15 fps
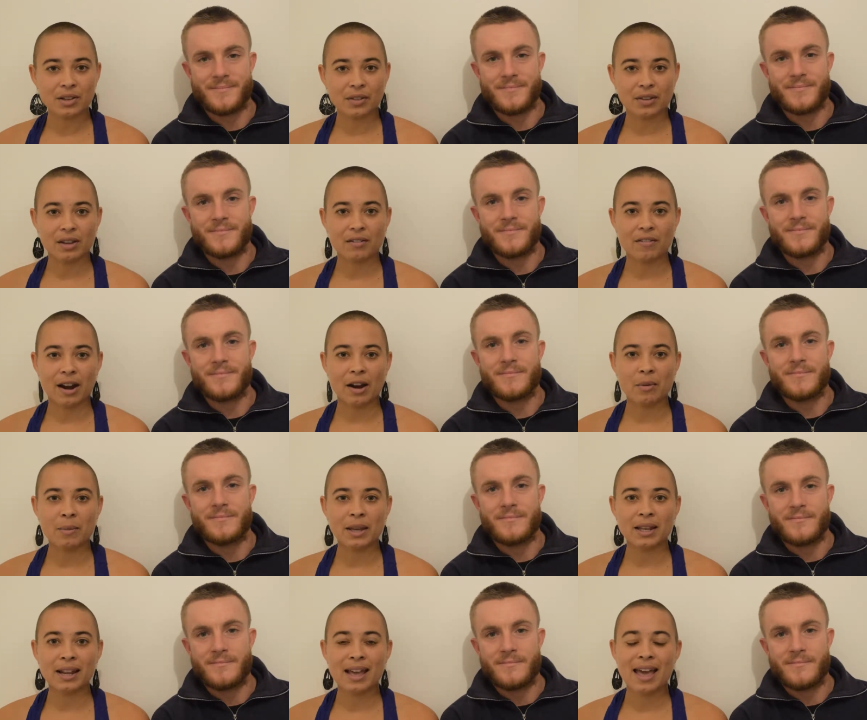Speaker 1: on the
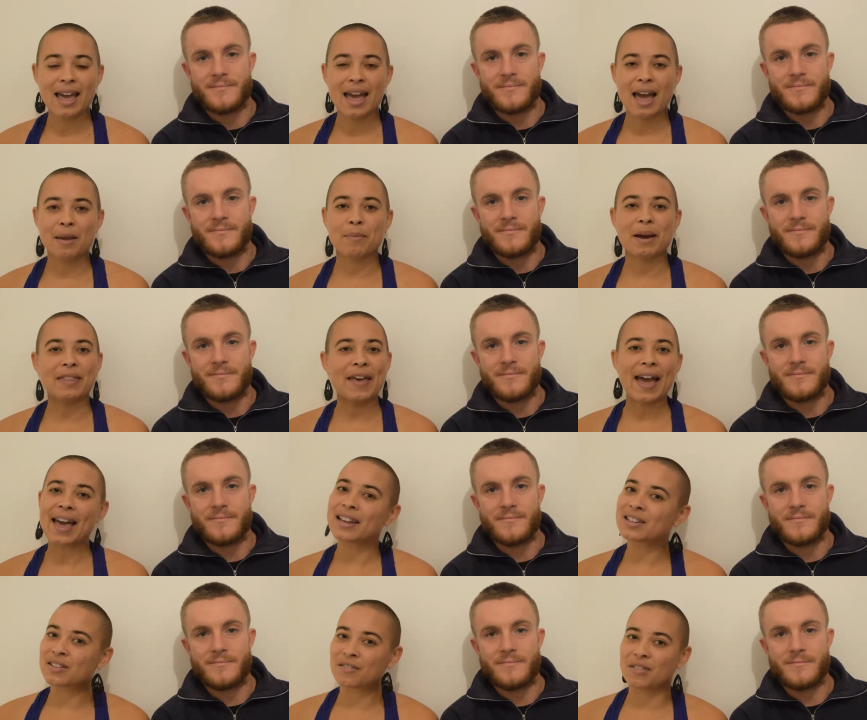environment. And by the
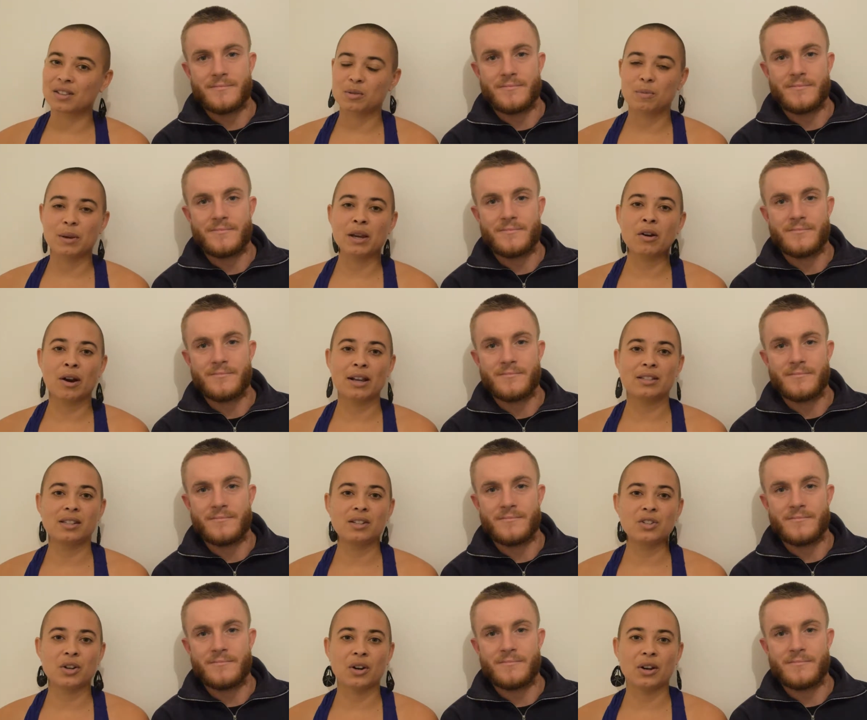end of this big
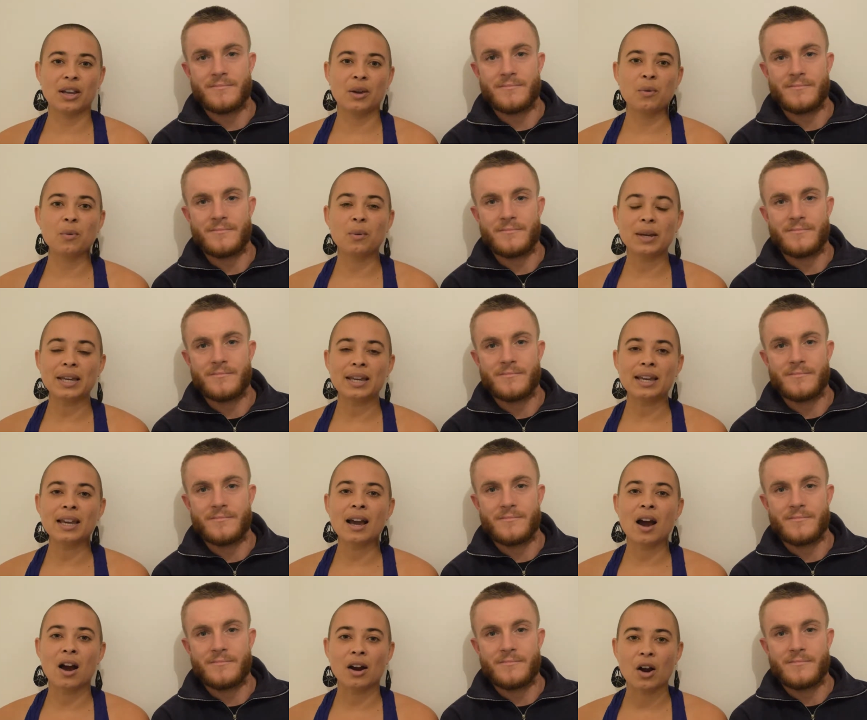crazy journey, we
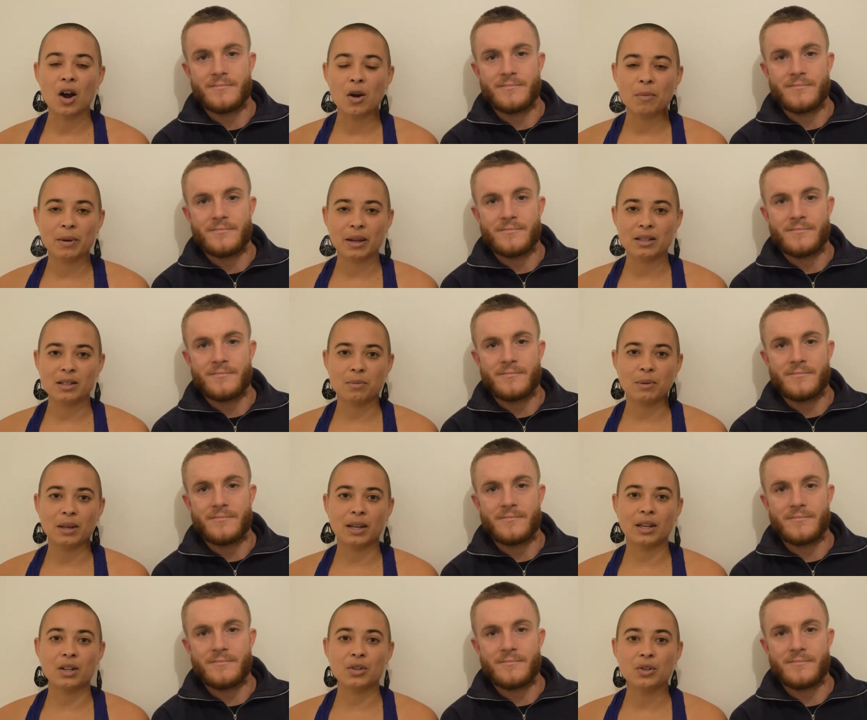are hoping to
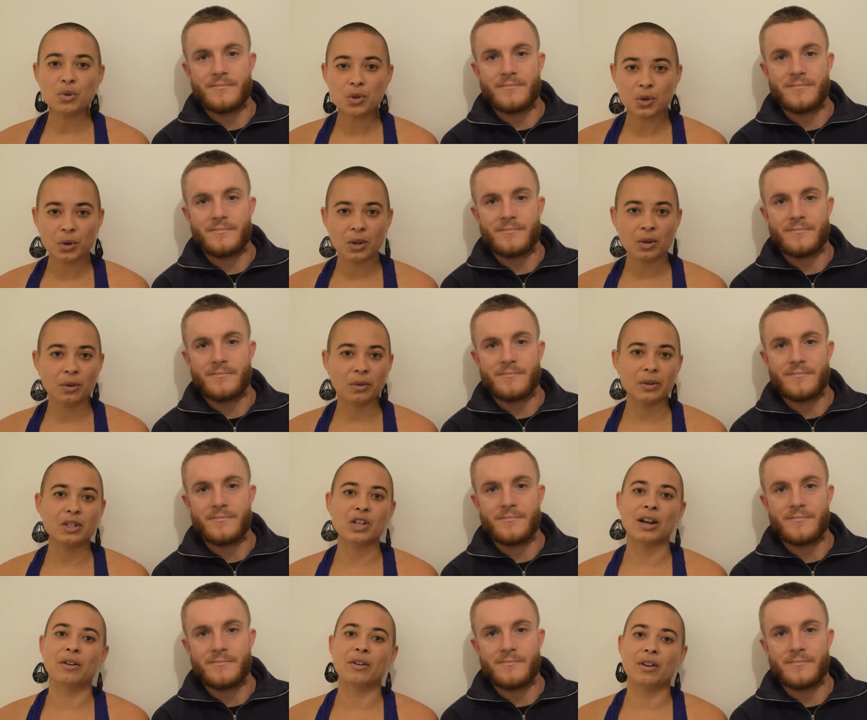be neutral or
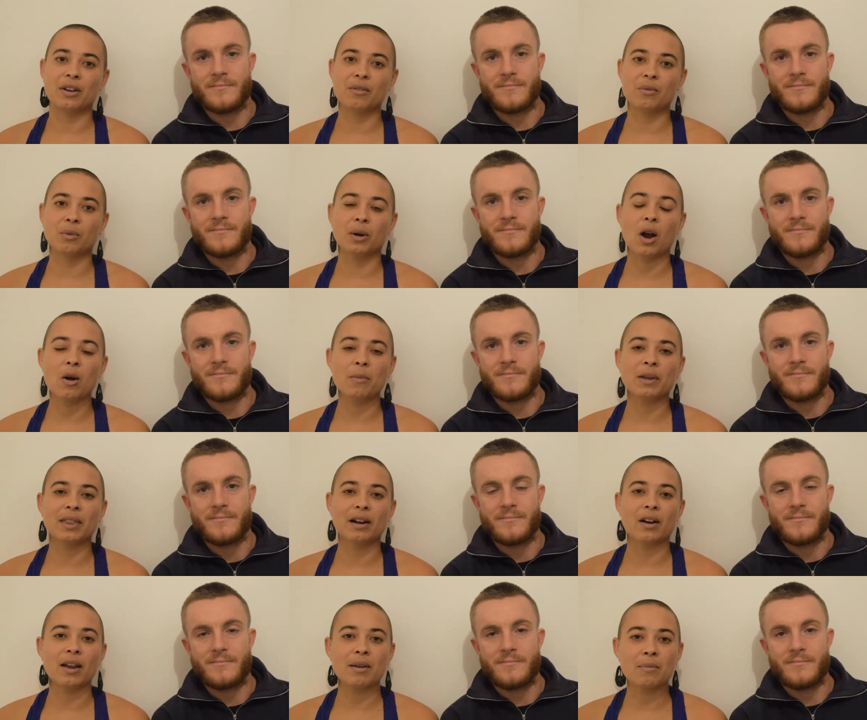regenerative. We're hoping
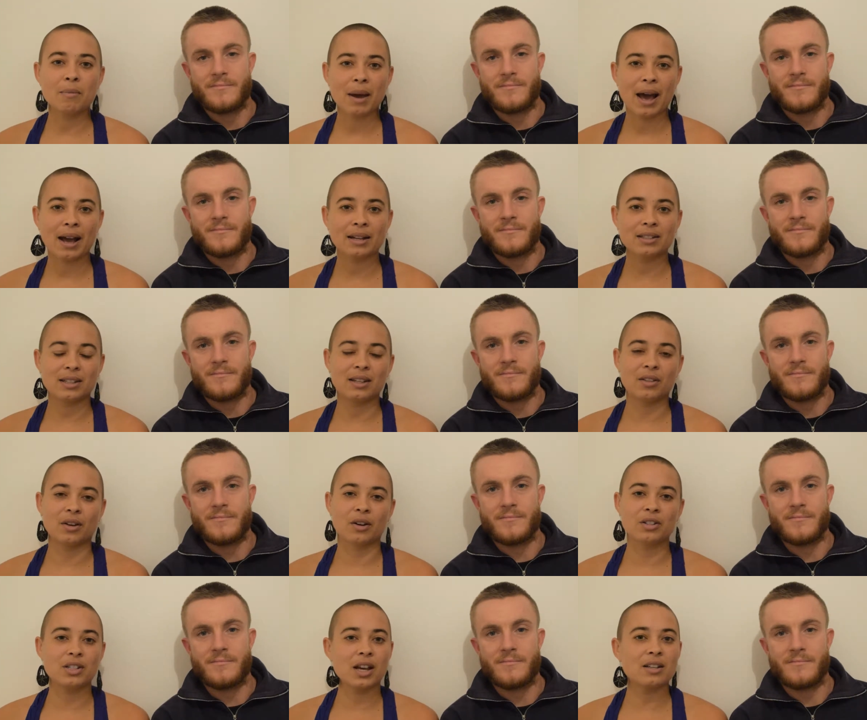that our impact
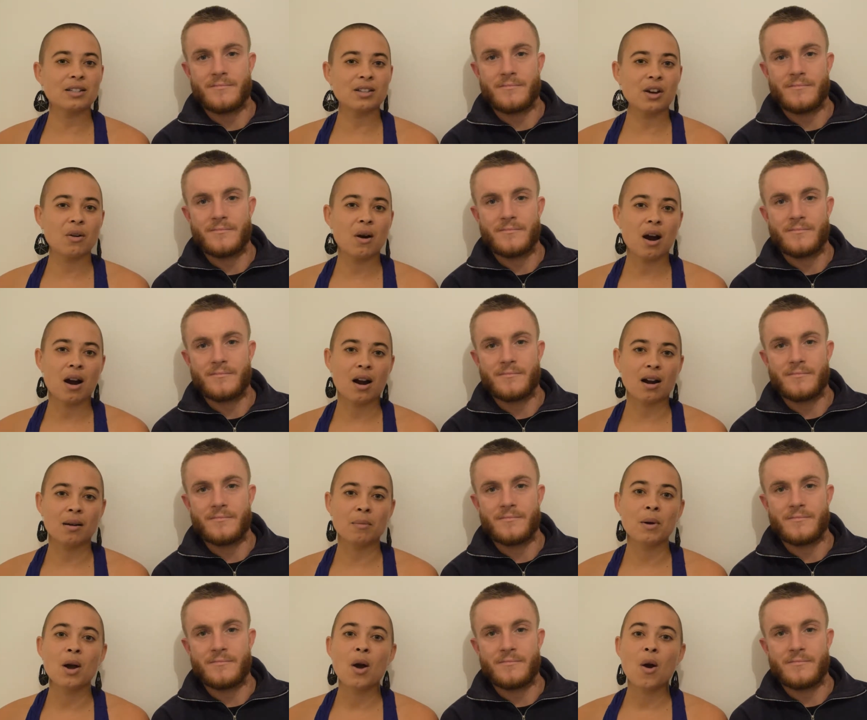either does no
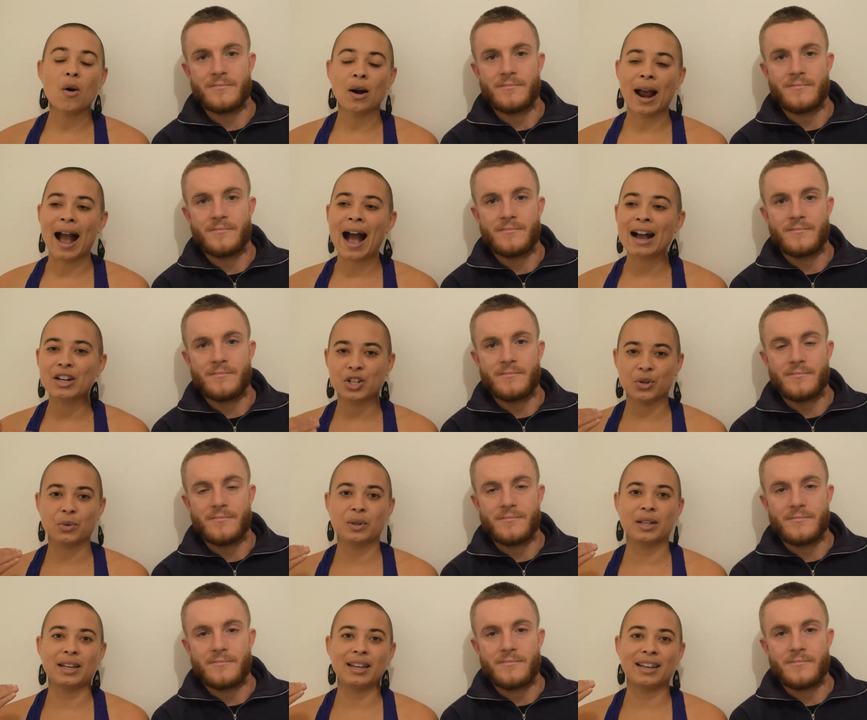harm or
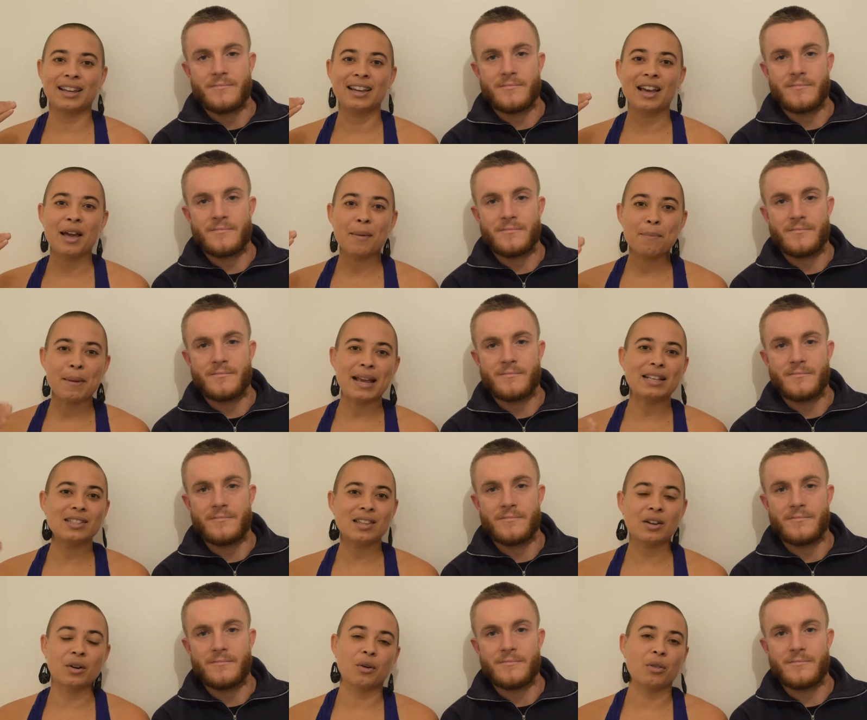actually makes
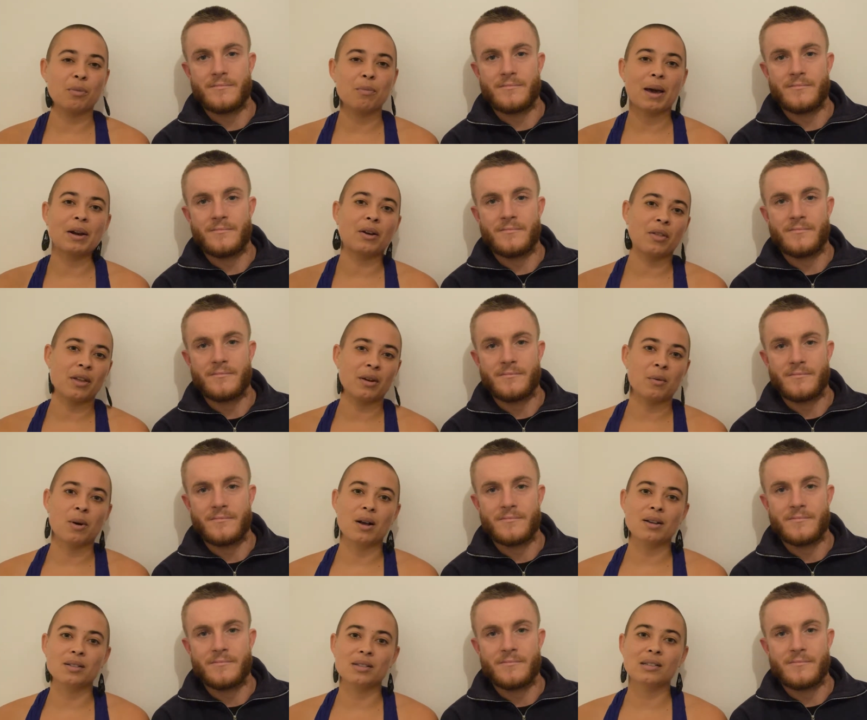the earth better than it
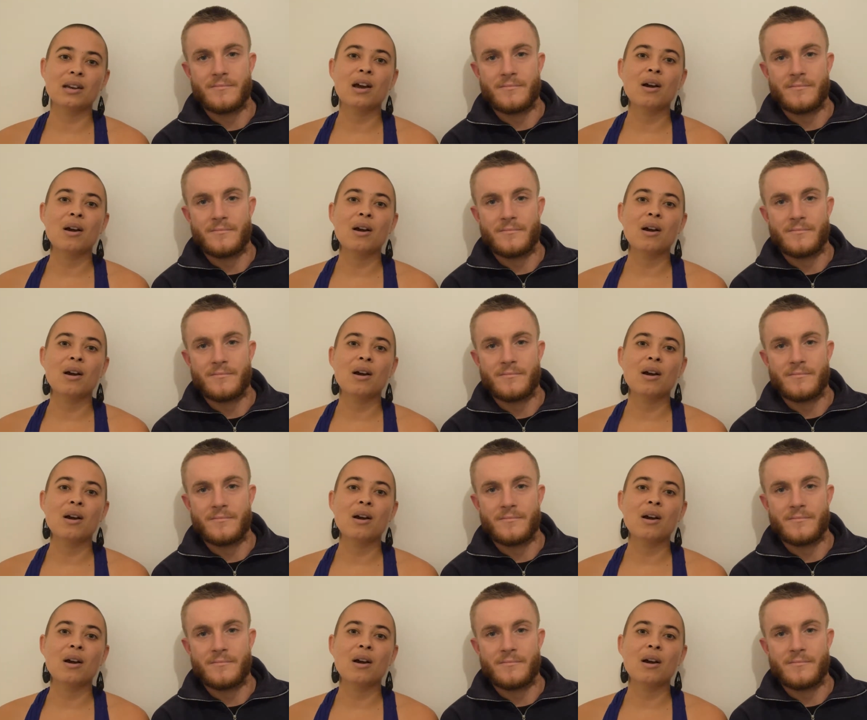was